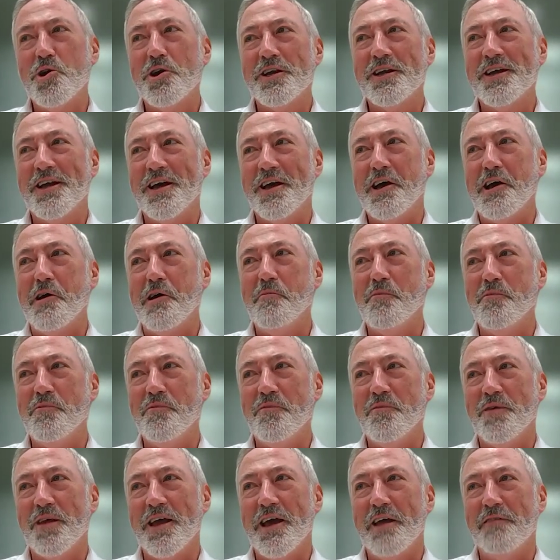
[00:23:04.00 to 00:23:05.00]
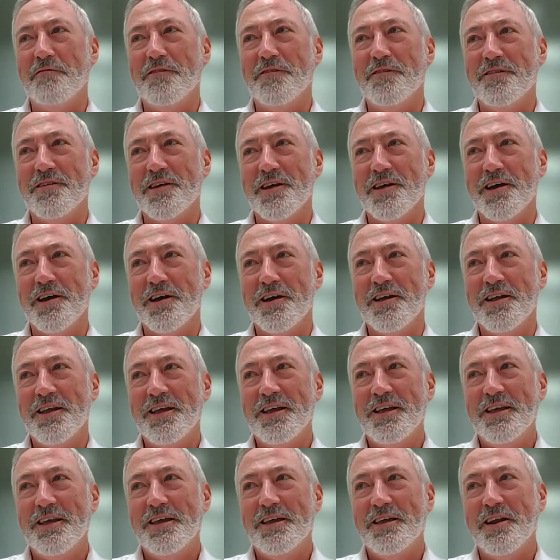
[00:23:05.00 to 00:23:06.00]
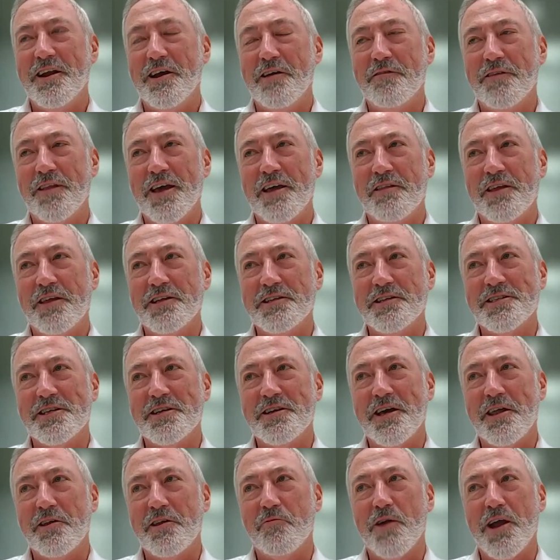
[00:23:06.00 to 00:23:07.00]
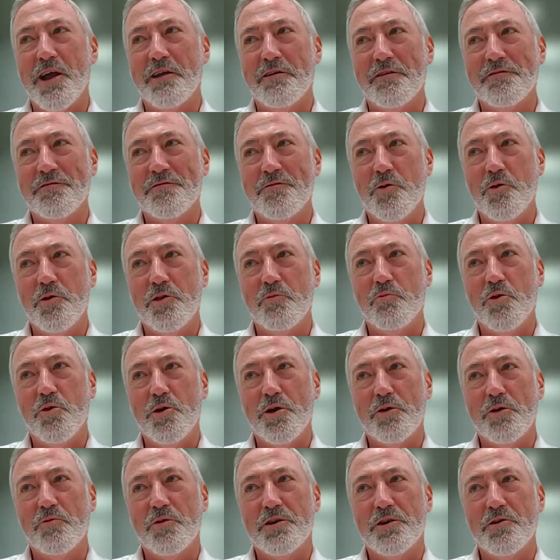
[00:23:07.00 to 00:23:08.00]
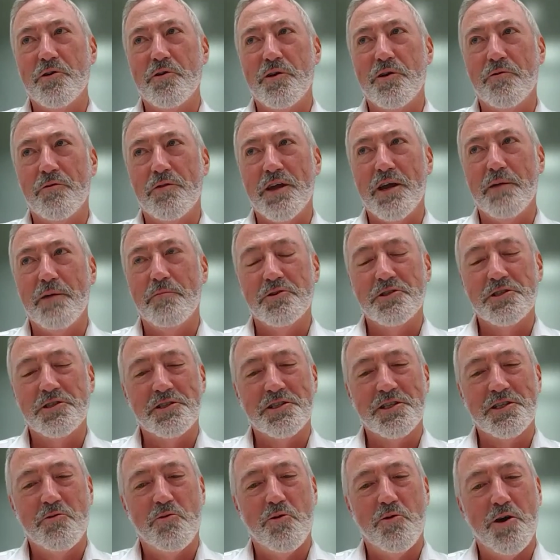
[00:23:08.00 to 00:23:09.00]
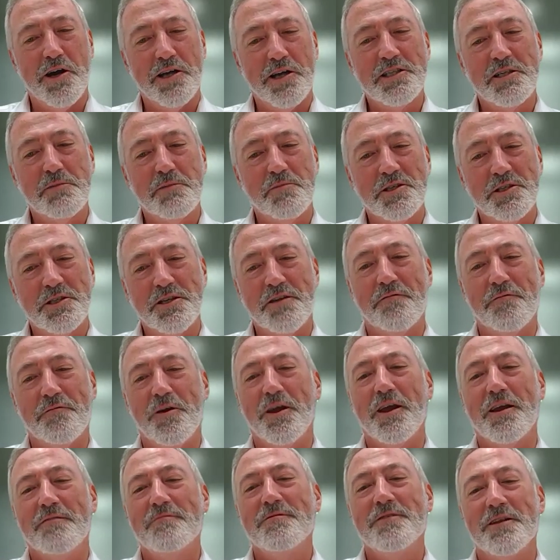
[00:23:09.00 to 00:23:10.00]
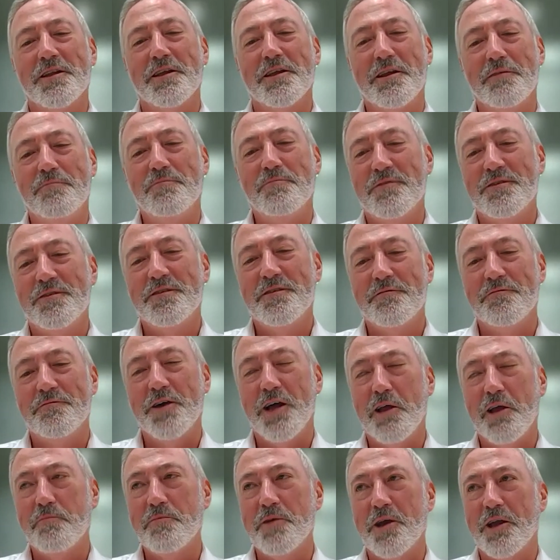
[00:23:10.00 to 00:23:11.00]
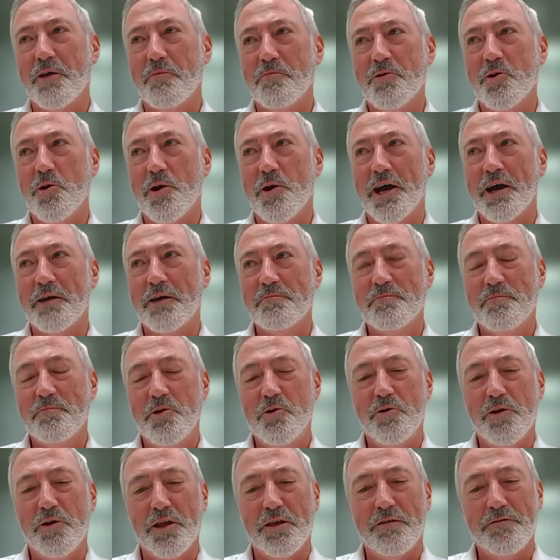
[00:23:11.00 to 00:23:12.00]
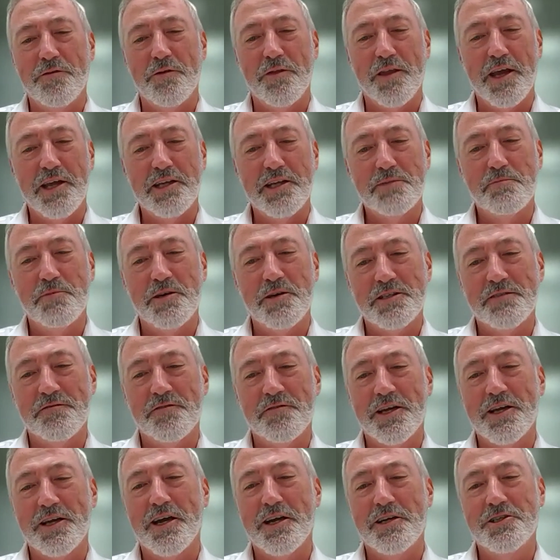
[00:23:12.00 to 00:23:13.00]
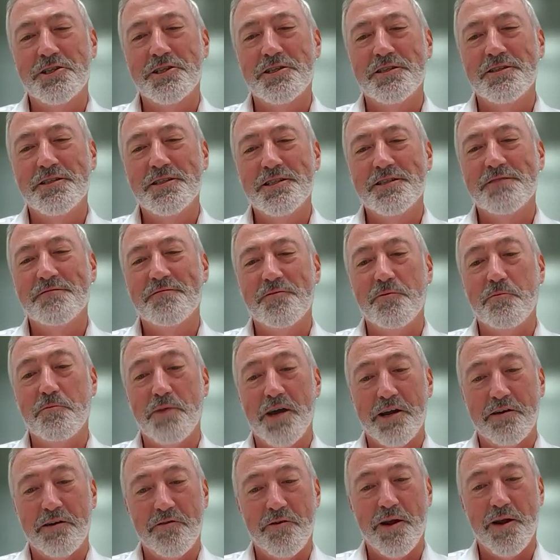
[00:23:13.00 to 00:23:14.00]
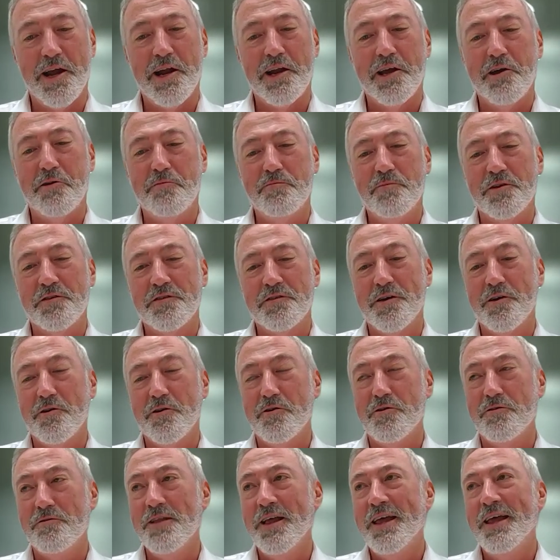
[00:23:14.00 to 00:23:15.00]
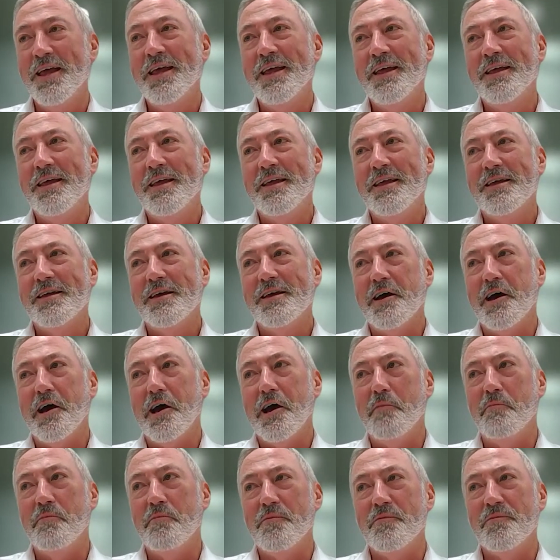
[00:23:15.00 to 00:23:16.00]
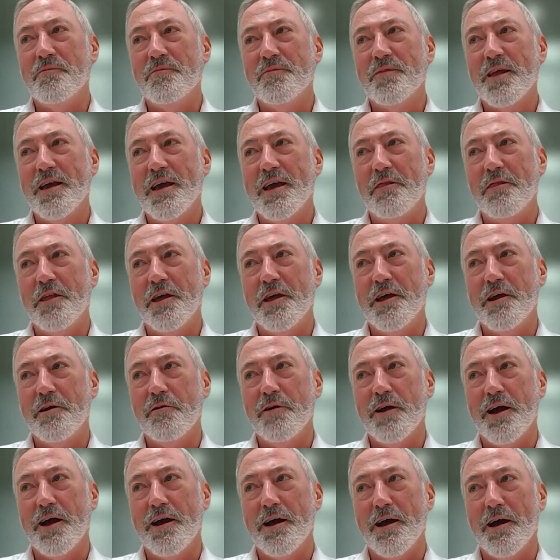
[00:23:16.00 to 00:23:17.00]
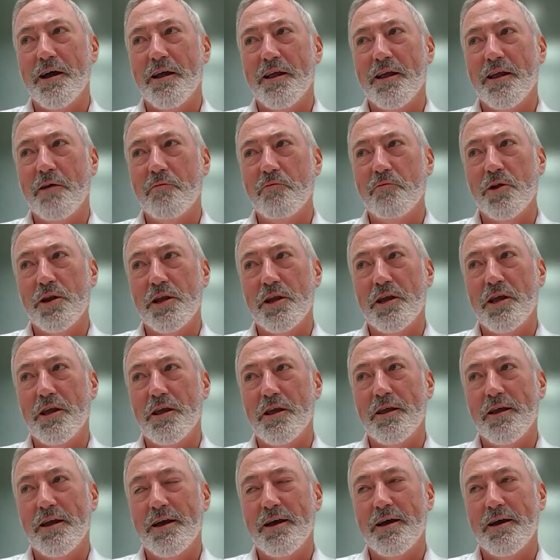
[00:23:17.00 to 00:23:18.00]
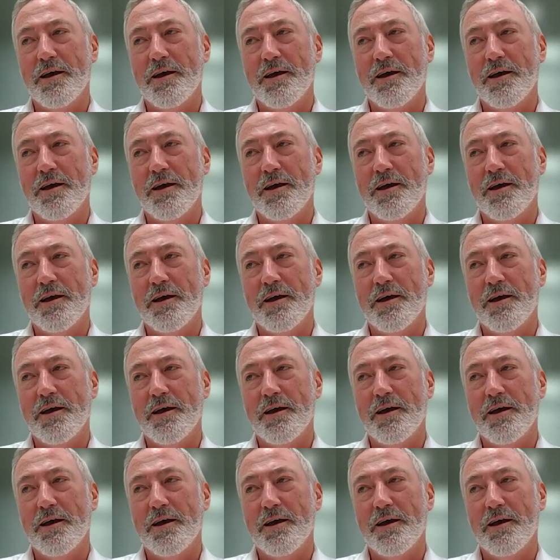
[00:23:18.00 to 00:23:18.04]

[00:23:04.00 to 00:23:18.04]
and there's another round of further work we're doing with them, which is quite specifically developing a product purely for their specifications for battery anode material. And they're a really,